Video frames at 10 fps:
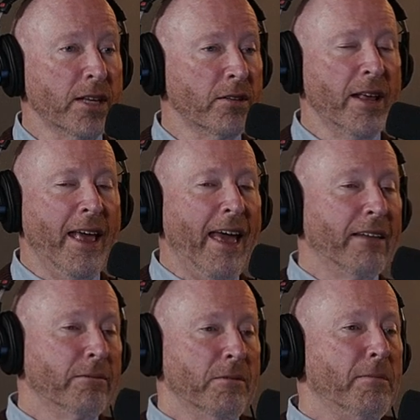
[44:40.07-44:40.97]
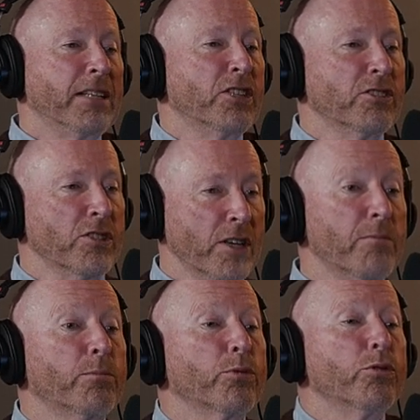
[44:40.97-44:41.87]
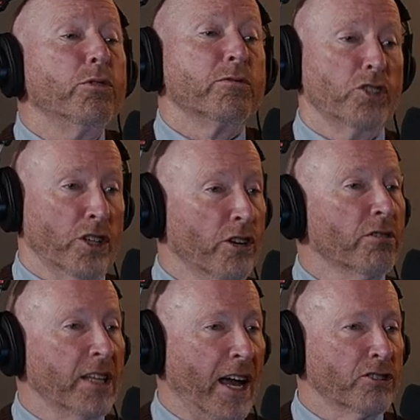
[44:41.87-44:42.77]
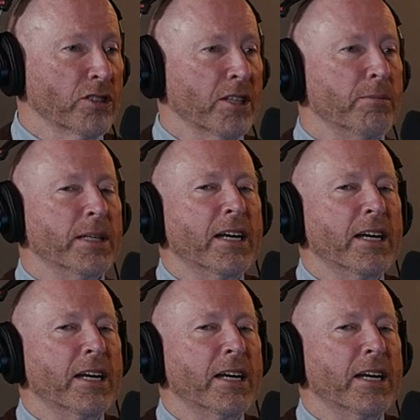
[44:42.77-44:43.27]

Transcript: And, and my sense is improved security, actually, it did.